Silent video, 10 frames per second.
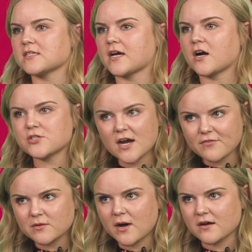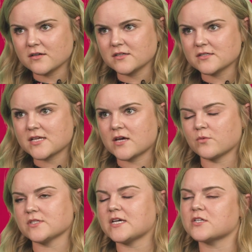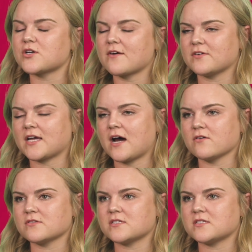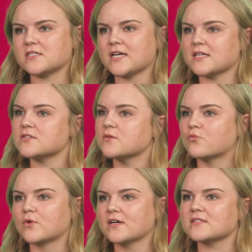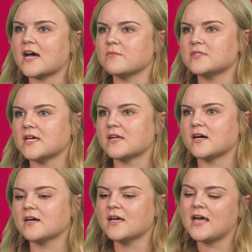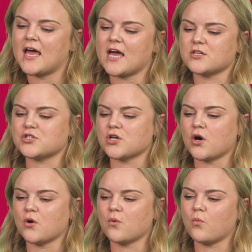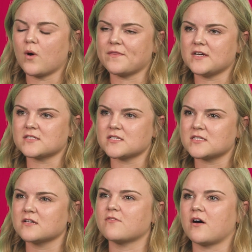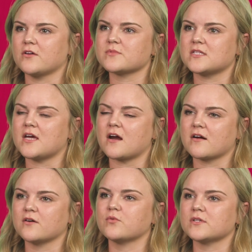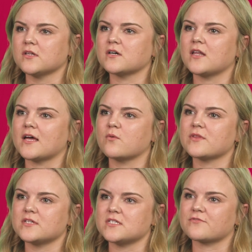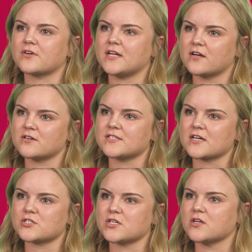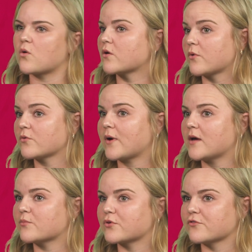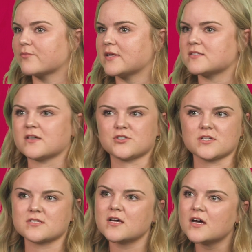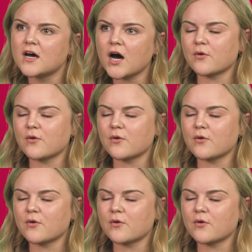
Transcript: like our traffic models and we'll take traffic counts to get some real-time data and show what the existing volumes in the area would look like with a different intersection or roadway improvement, such as a